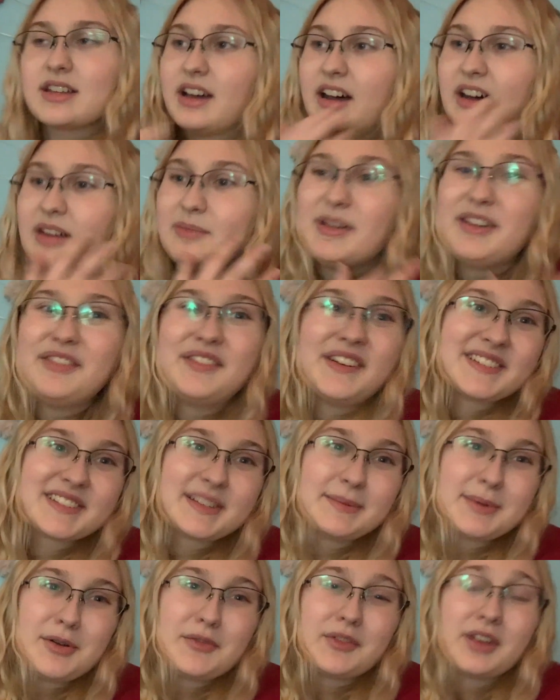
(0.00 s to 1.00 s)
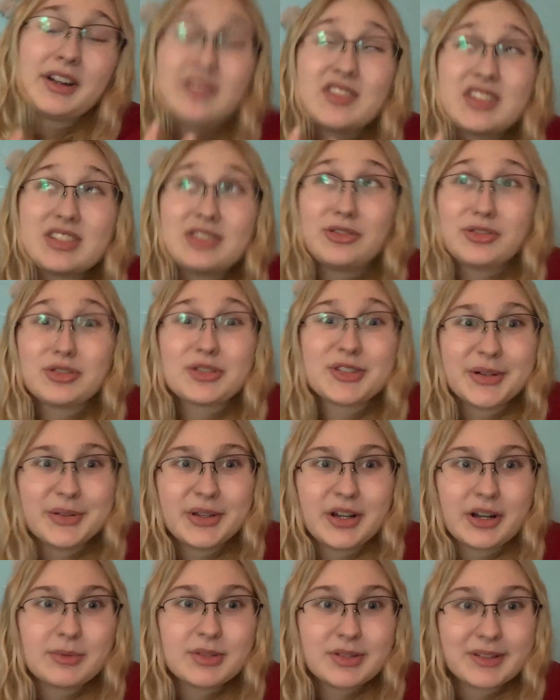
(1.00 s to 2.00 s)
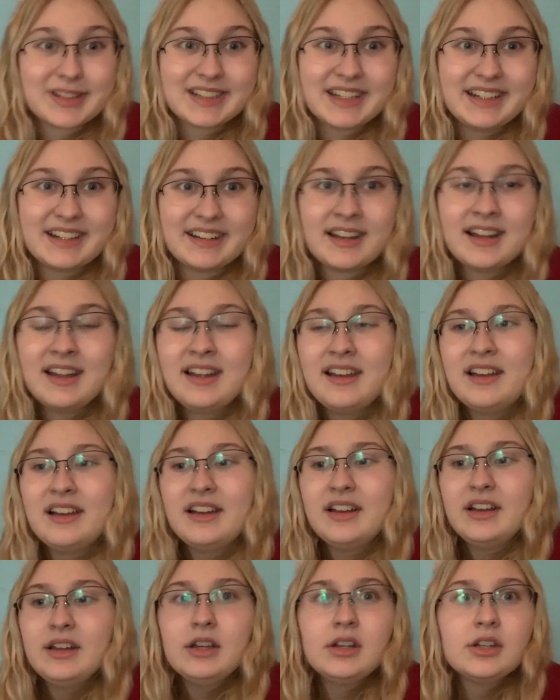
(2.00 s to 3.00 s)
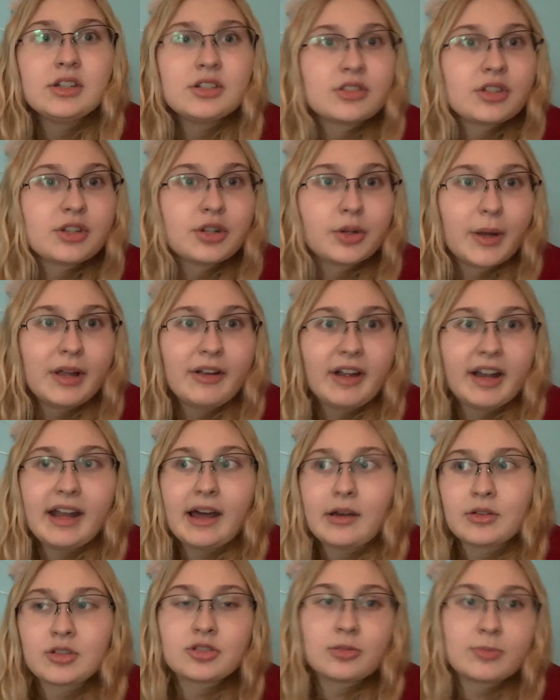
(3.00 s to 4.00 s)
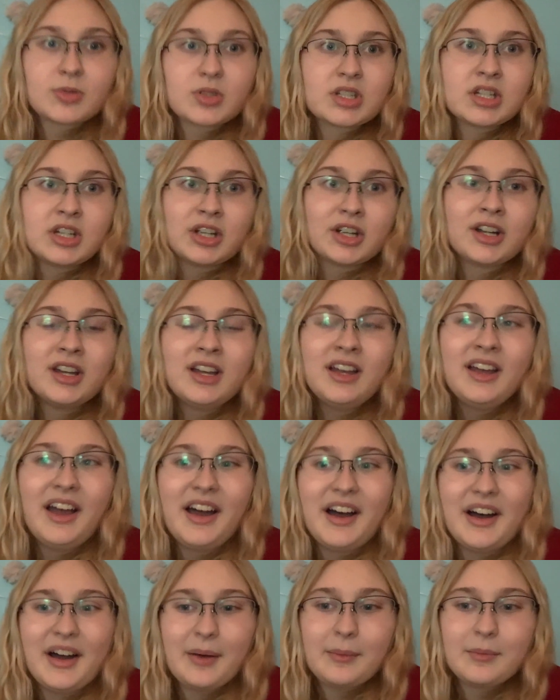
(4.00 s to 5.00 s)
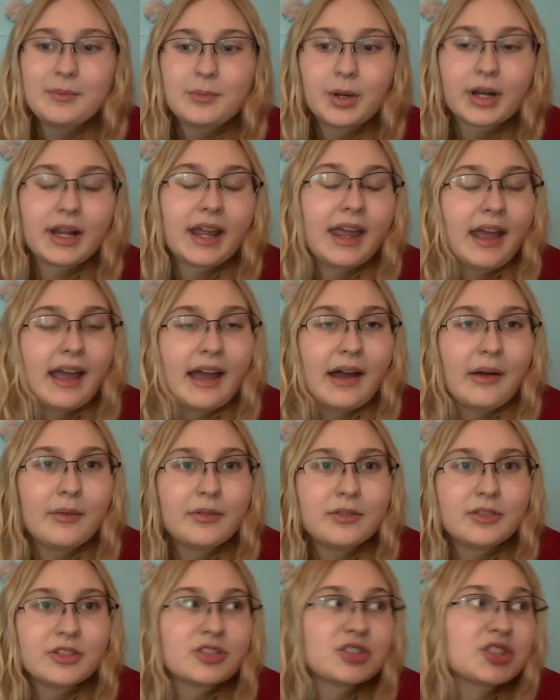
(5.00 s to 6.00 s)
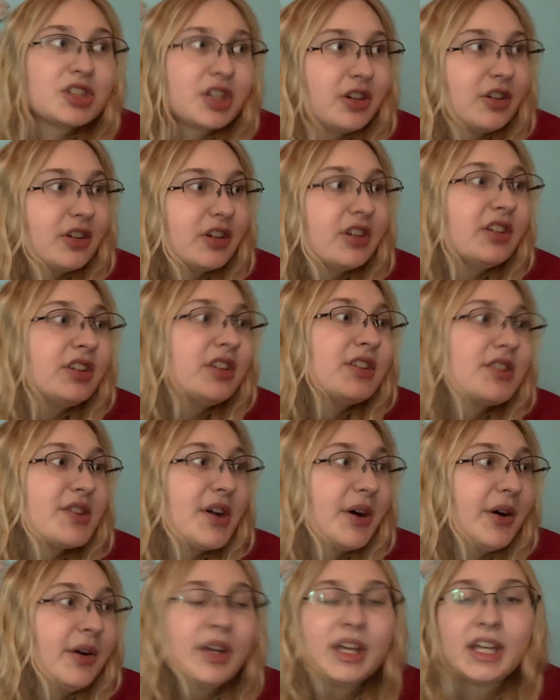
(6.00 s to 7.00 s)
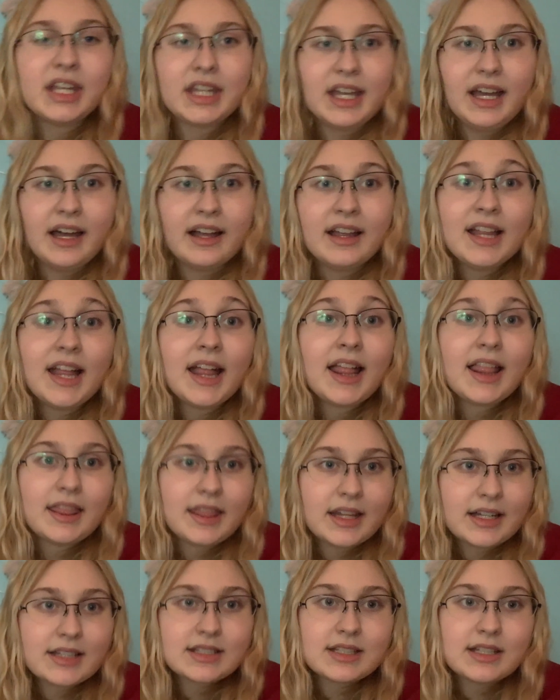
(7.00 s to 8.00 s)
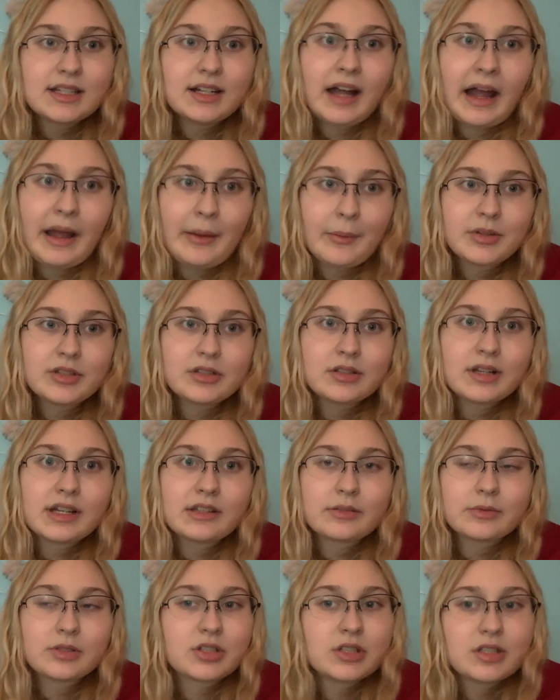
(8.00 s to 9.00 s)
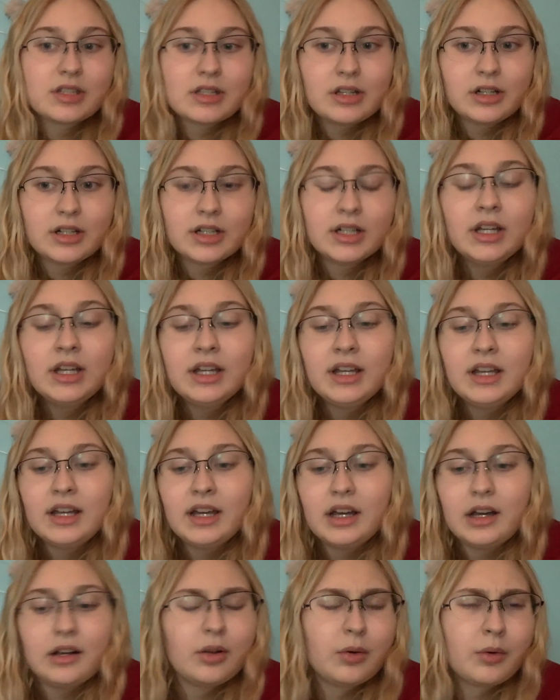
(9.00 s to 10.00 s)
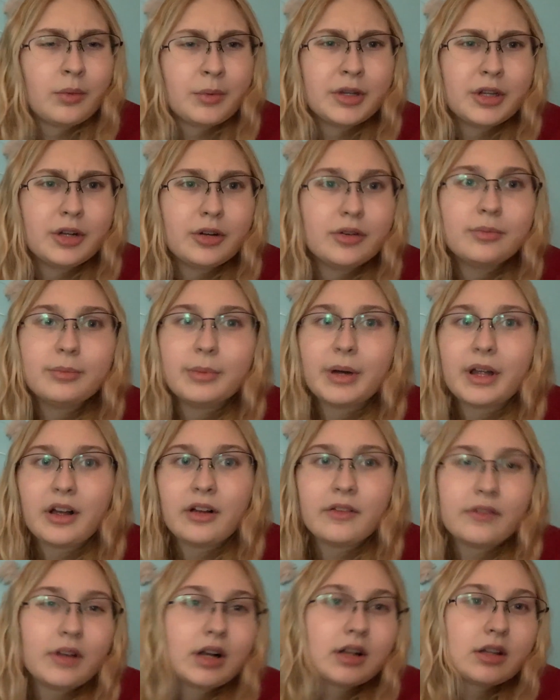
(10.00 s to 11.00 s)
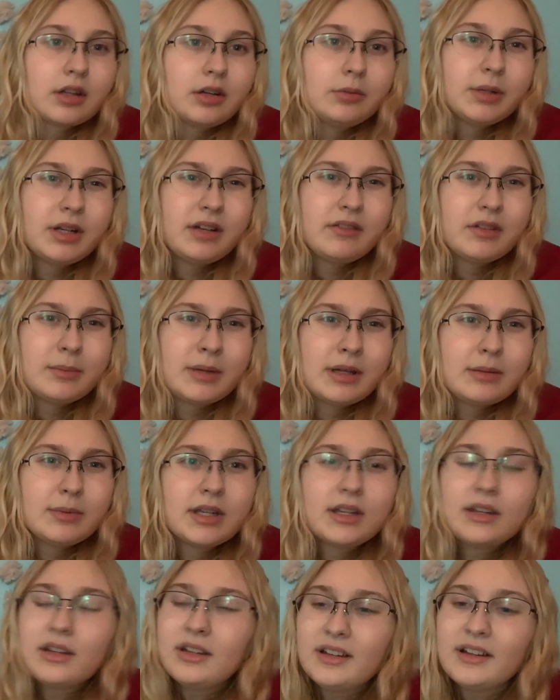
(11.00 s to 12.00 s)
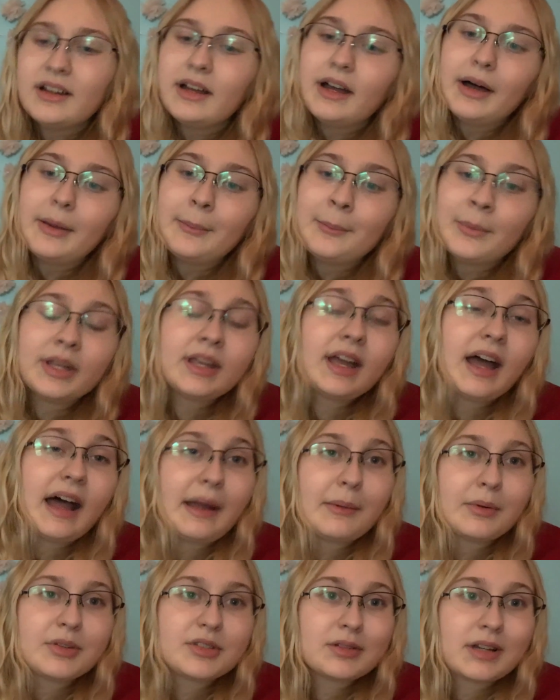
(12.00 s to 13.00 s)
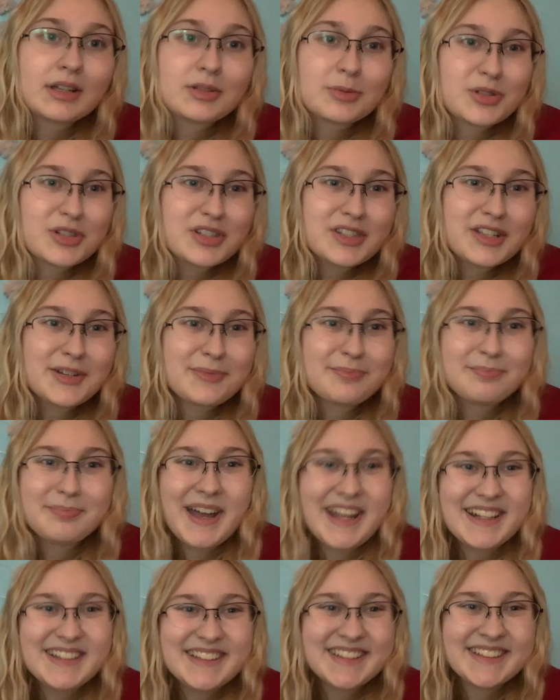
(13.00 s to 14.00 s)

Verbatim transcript: Um, my friend's coming over, I haven't seen her in so long, I'm so excited. She's on her way right now, she's almost here. Um, we're gonna hang out and just chill, so yeah, that's it. I will see you guys when she's here. I don't know what we're doing, but I'll vlog a little bit of it maybe. Um, but yeah, I will see you guys when she's here. Bye!